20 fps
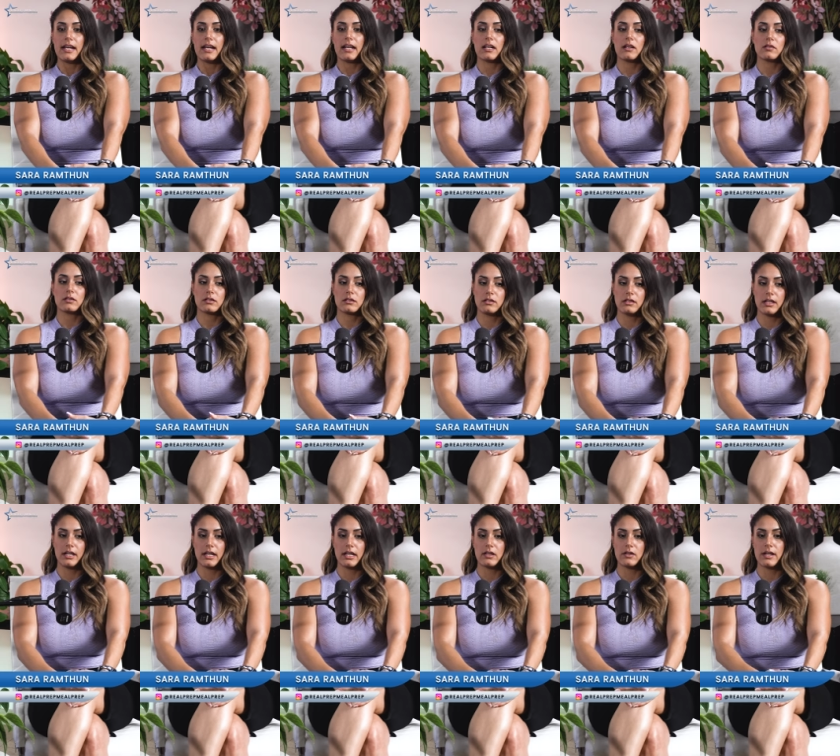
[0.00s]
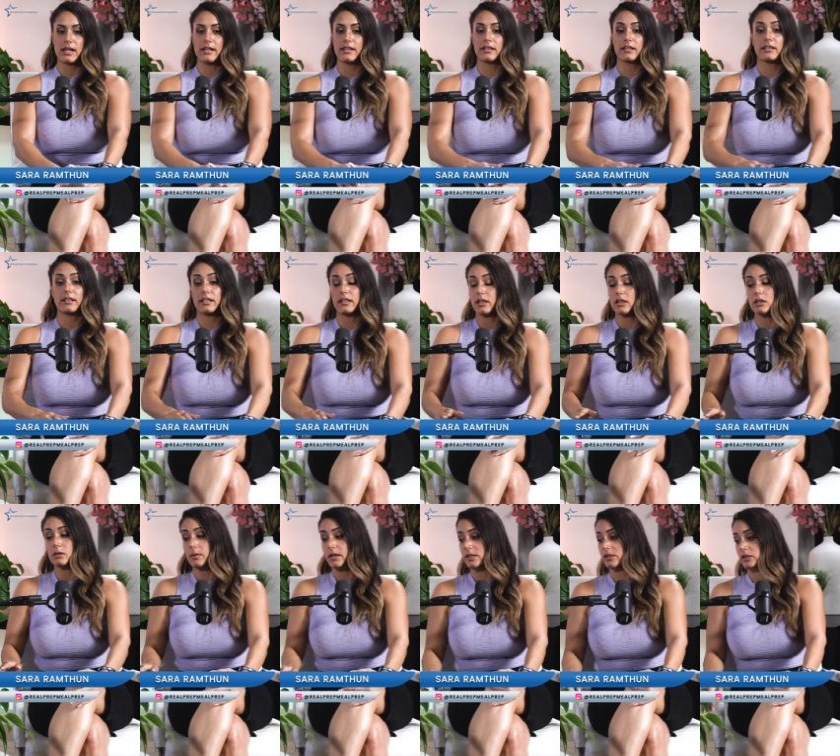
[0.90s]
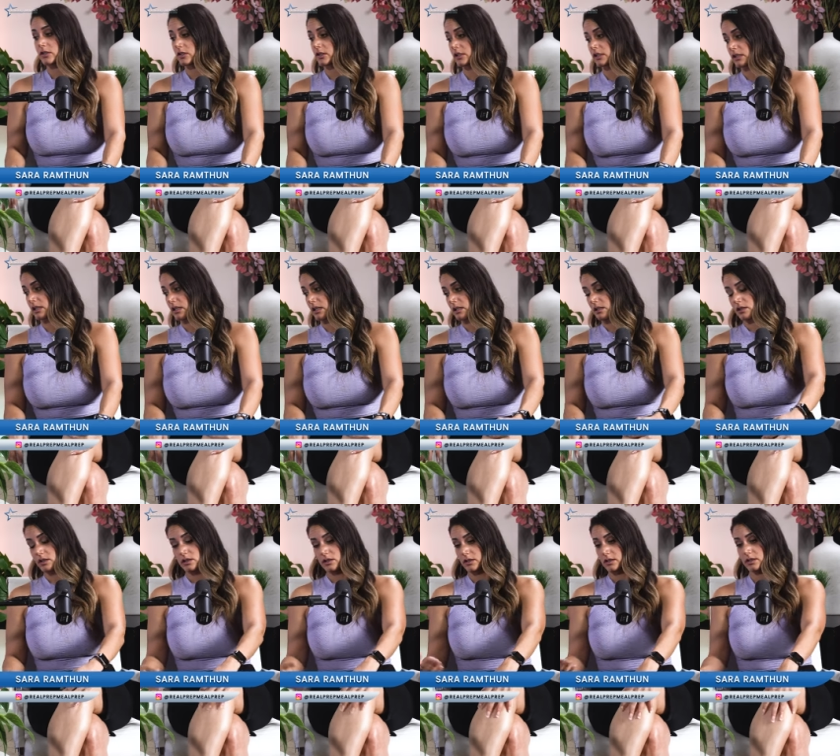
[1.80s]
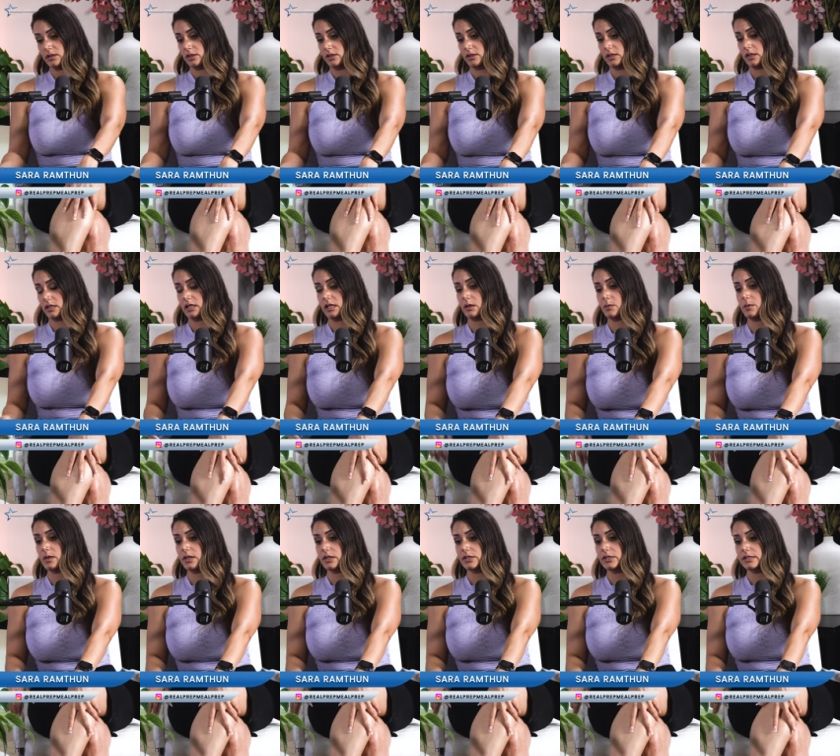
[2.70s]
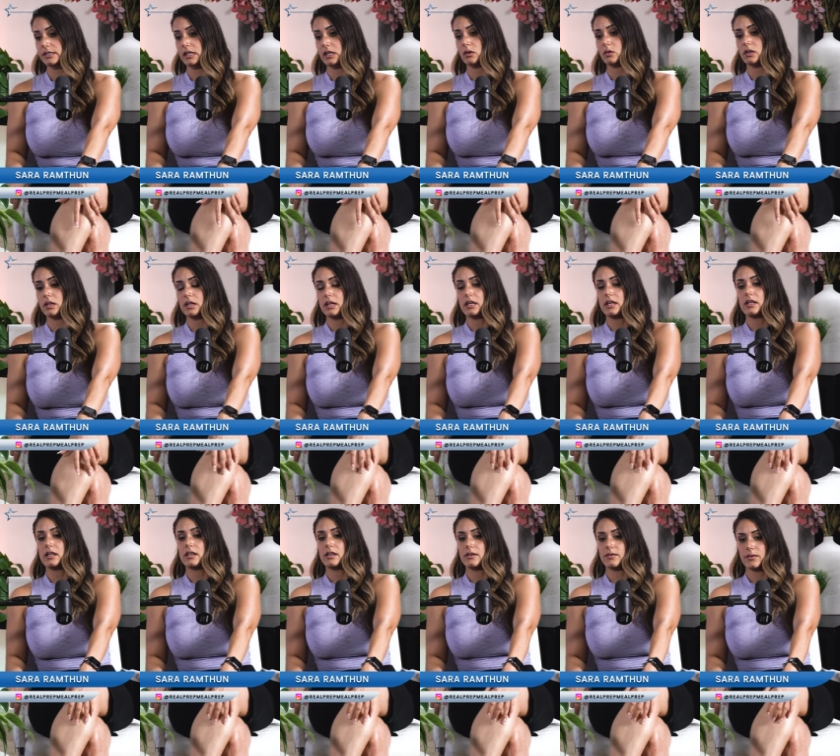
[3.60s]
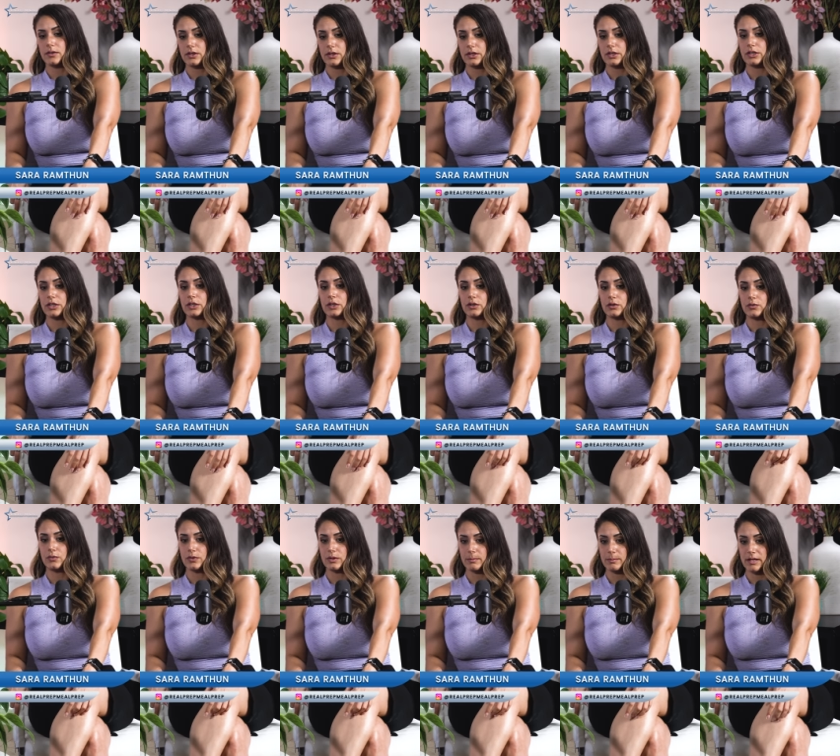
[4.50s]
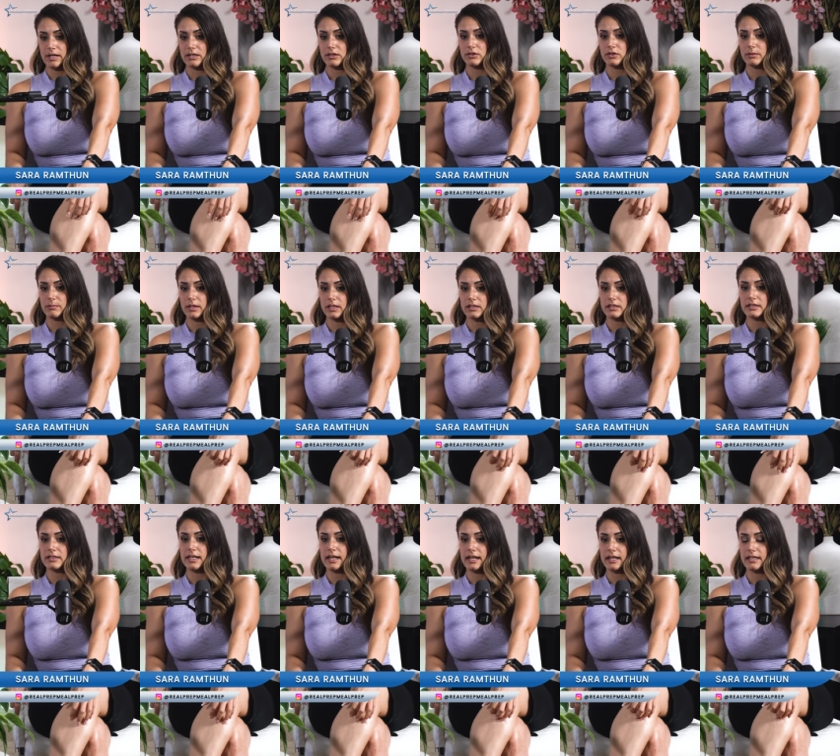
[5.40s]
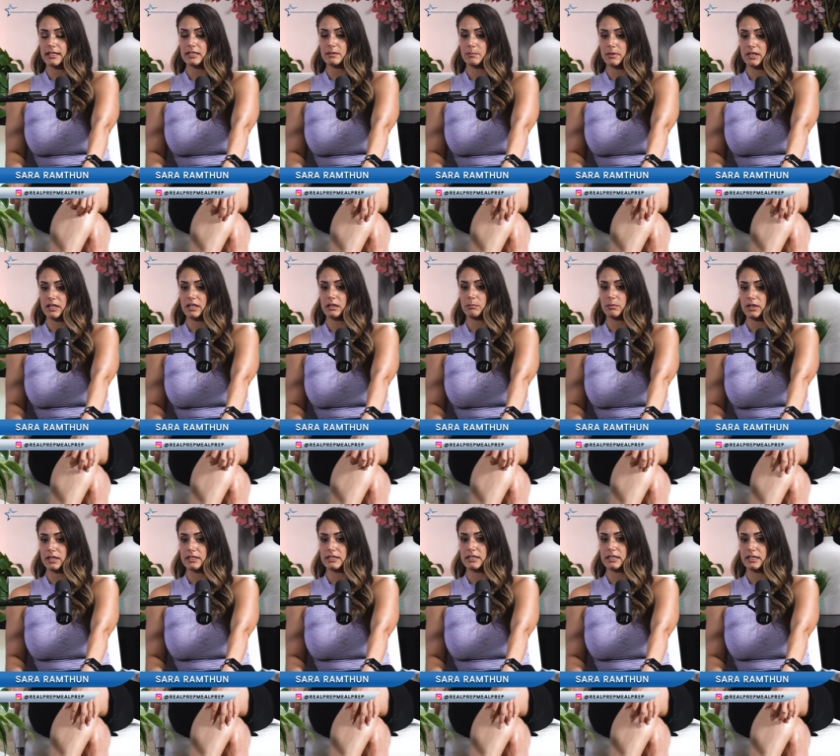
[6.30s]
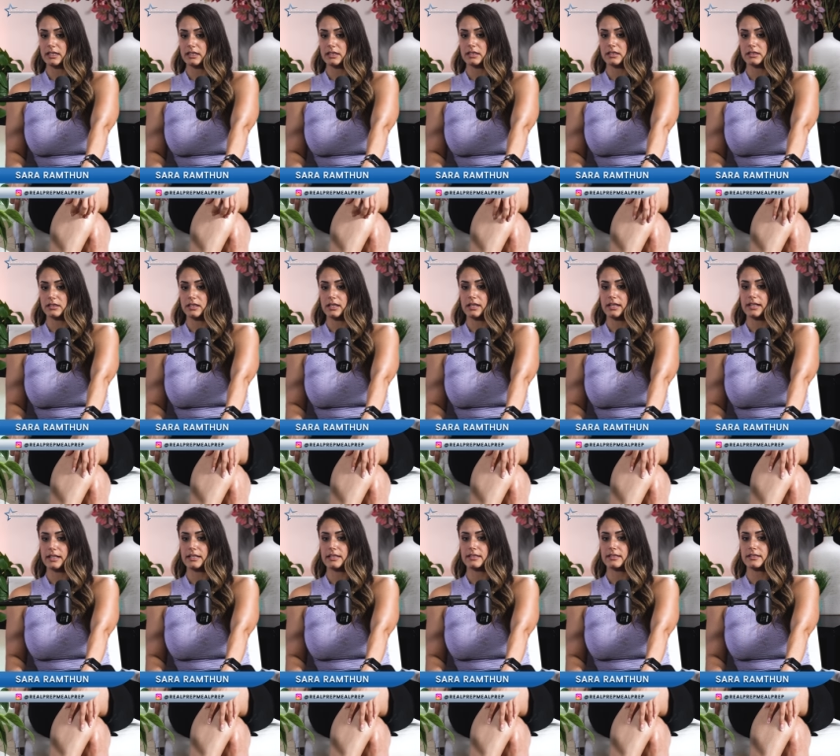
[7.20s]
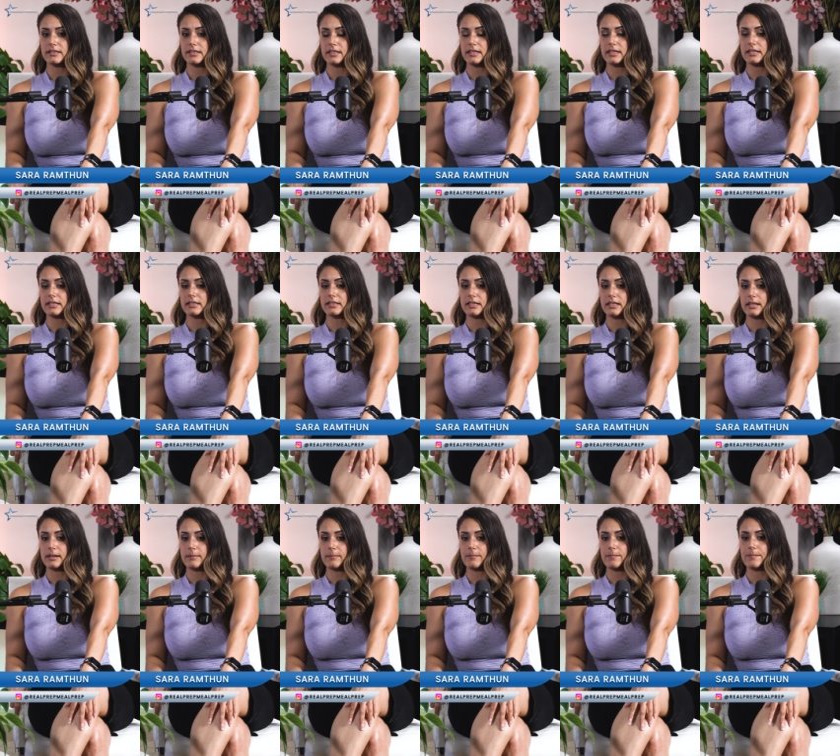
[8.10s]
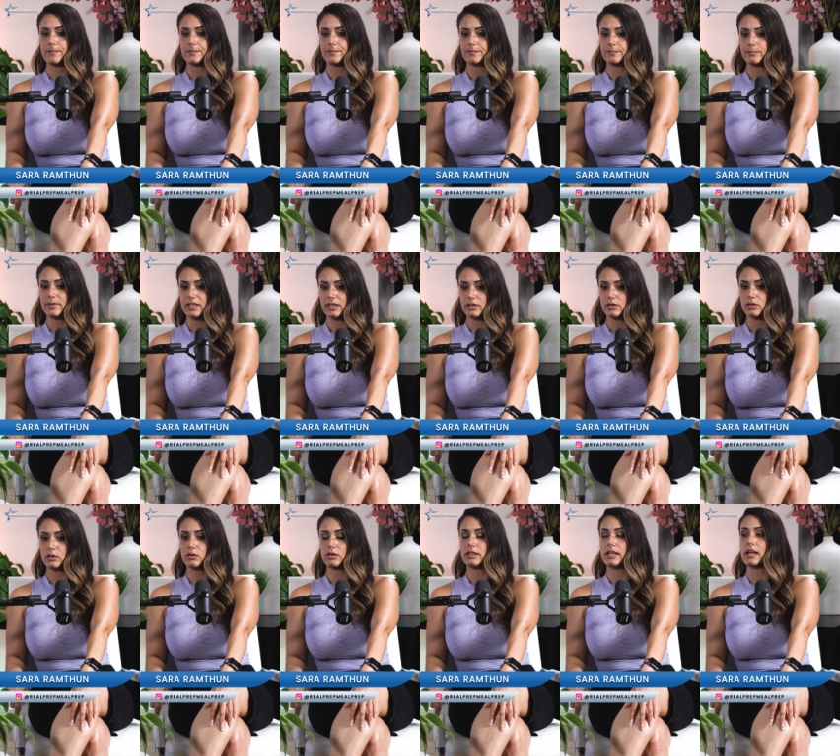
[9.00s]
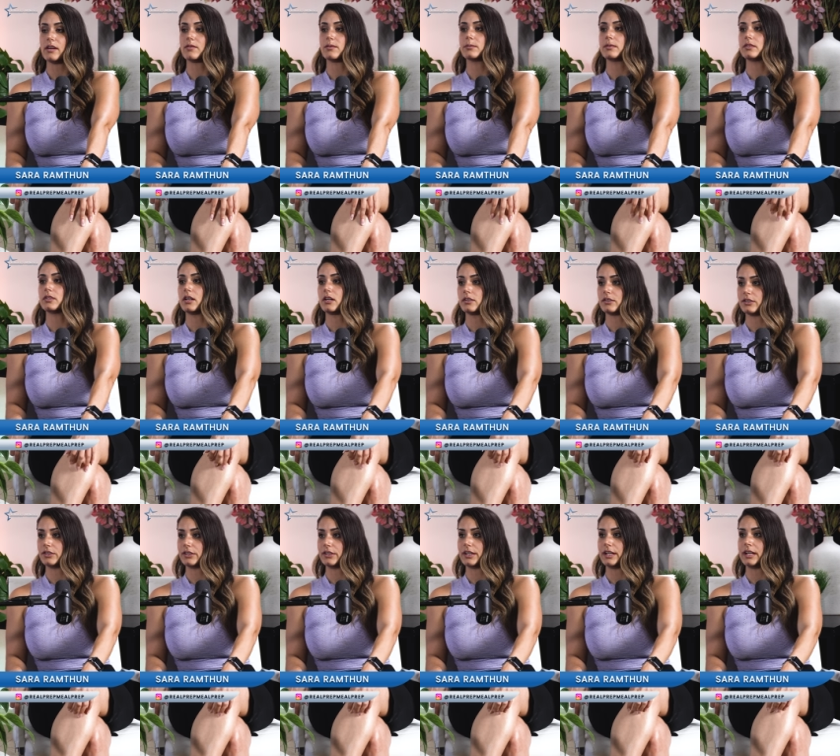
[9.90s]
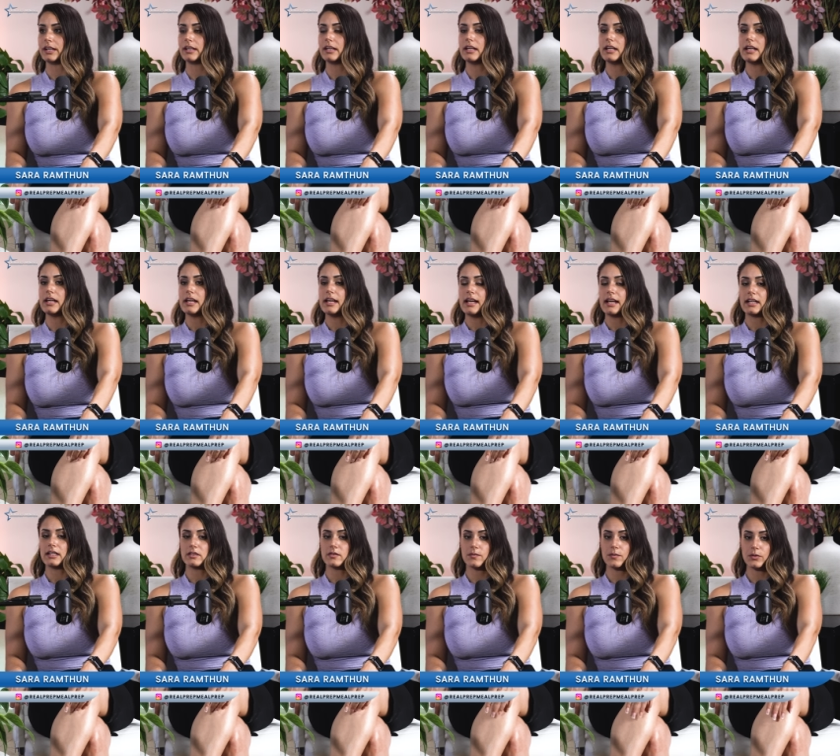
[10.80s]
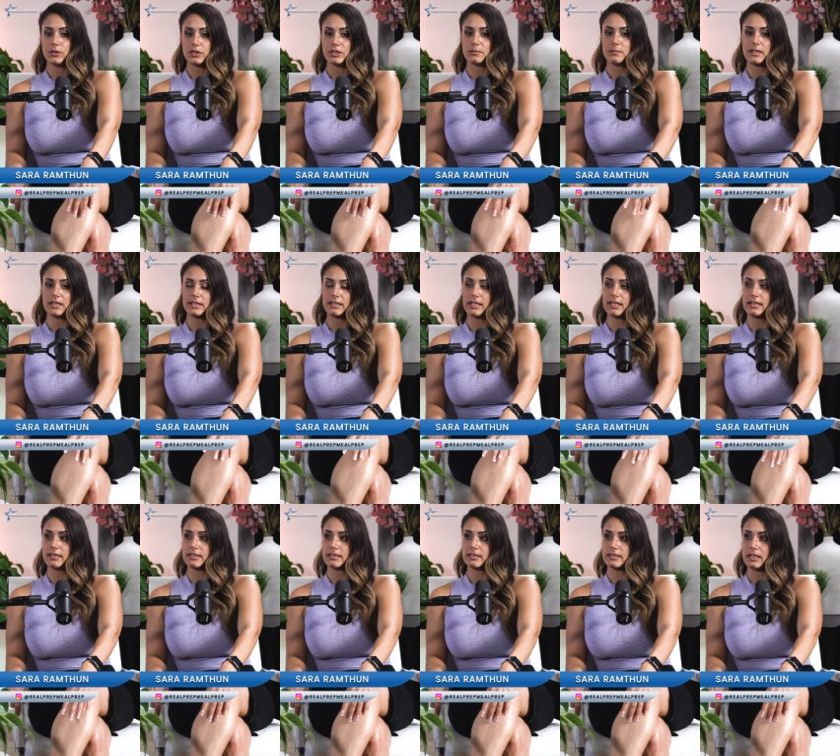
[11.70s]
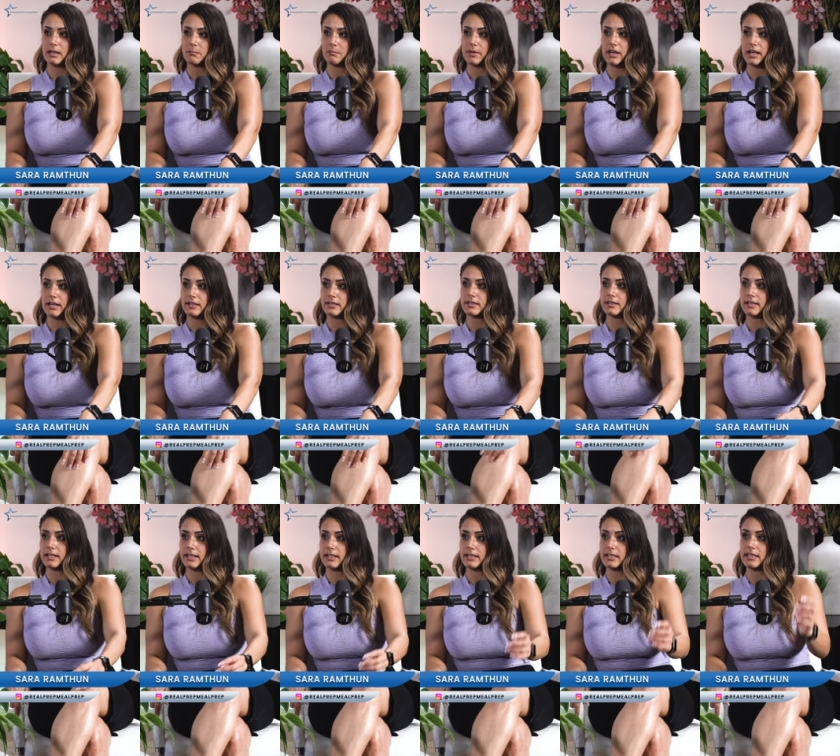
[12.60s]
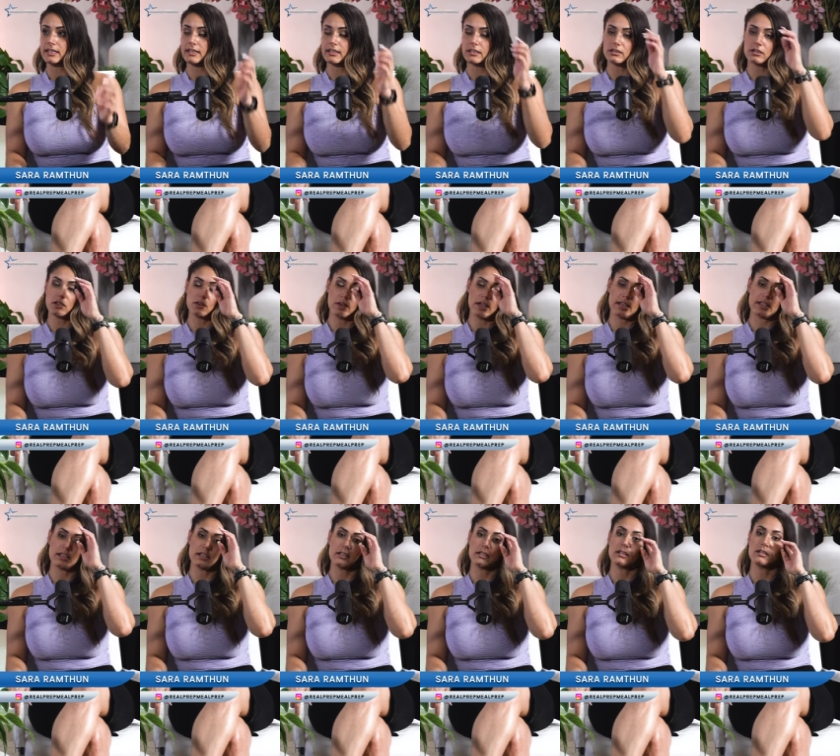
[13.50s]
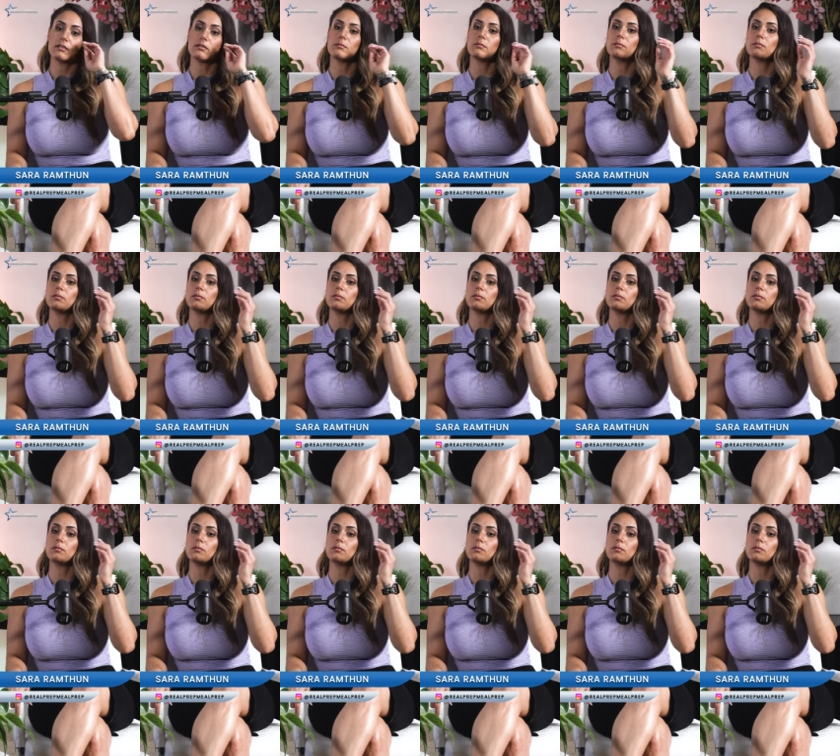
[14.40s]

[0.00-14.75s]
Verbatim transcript: and I was like, okay, okay. They're like, otherwise you're just gonna, you, it's just gonna get worse. So for you know for the past three months, that has been a blessing in disguise. Is um, being told that from the doctor and has forced me to take the step backs that I needed so I can